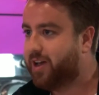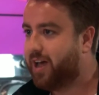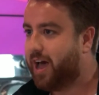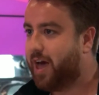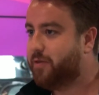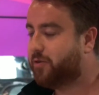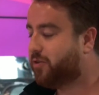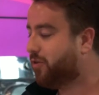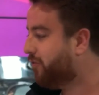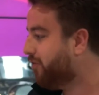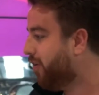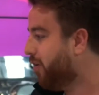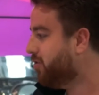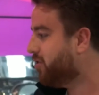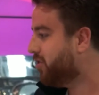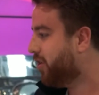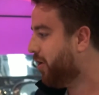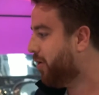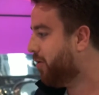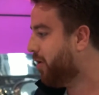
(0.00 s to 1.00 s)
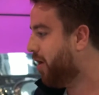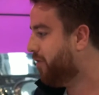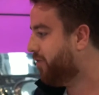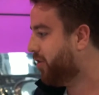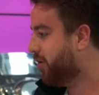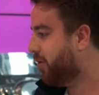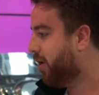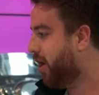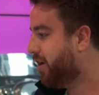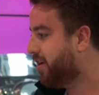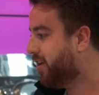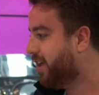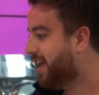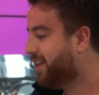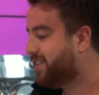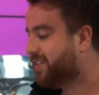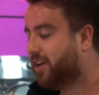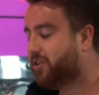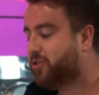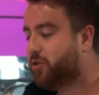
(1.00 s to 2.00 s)
and there was a photo of you, and
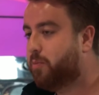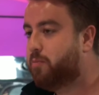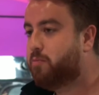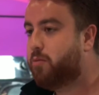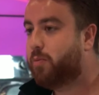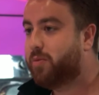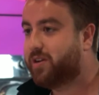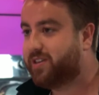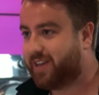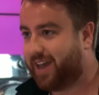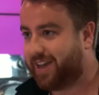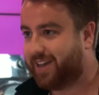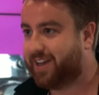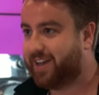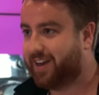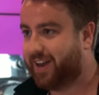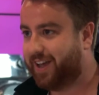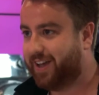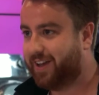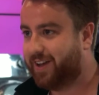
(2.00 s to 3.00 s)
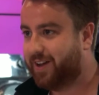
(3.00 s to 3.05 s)
it said your mum had taken it.